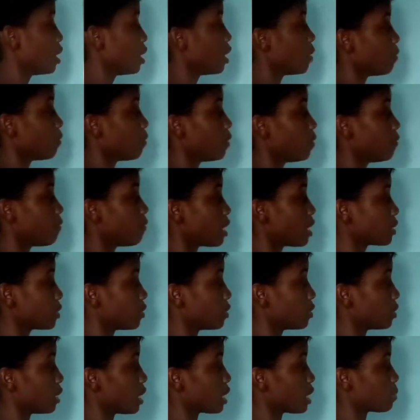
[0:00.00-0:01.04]
If we factor
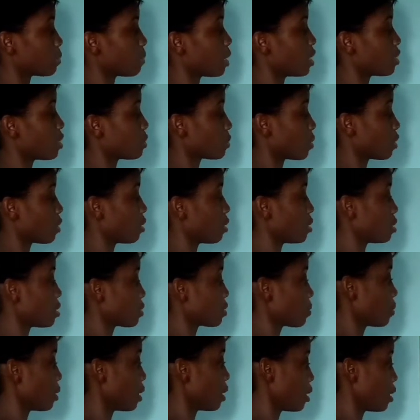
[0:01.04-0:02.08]
out x minus 1 all
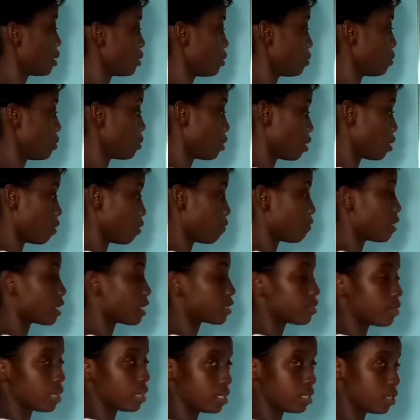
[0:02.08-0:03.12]
squared, you know how
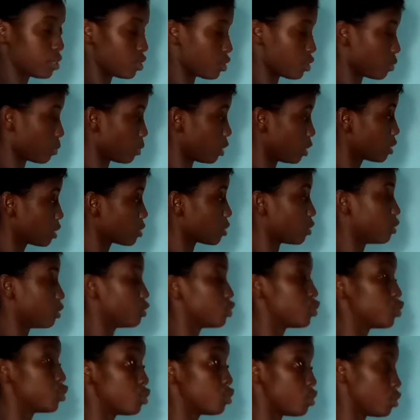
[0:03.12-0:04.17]
factorization works, or you
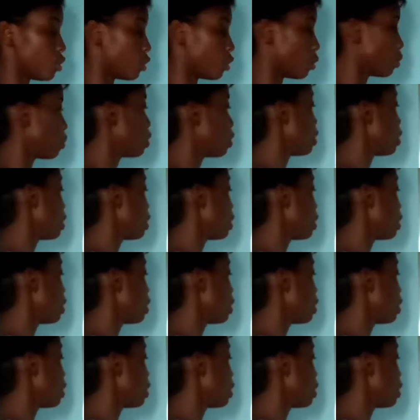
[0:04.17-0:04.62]
should know.